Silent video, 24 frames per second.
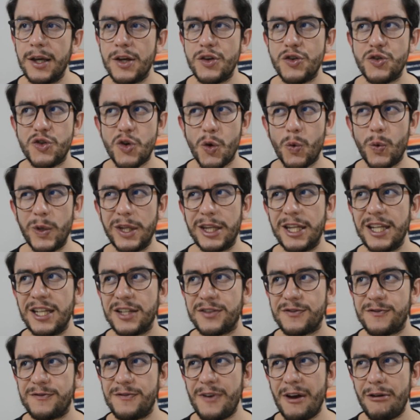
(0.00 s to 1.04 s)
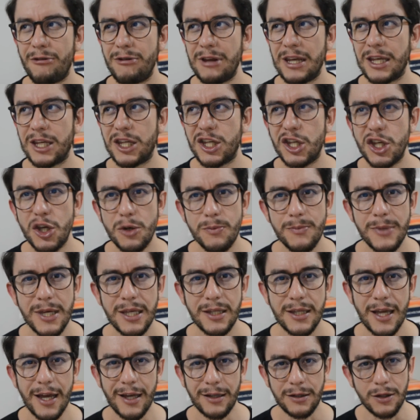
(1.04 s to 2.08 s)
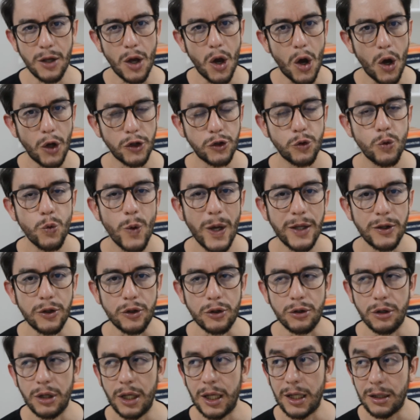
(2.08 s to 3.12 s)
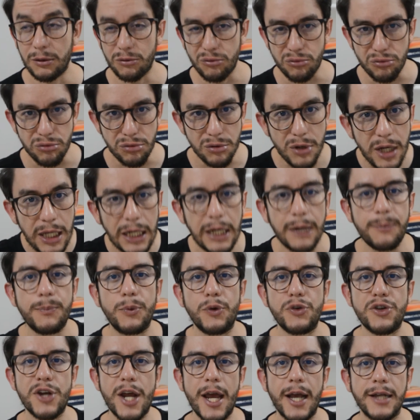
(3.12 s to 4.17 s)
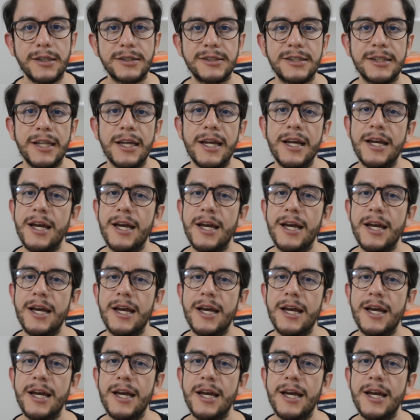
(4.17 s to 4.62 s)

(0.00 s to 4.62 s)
so with this very humid and hot weather, it really projects.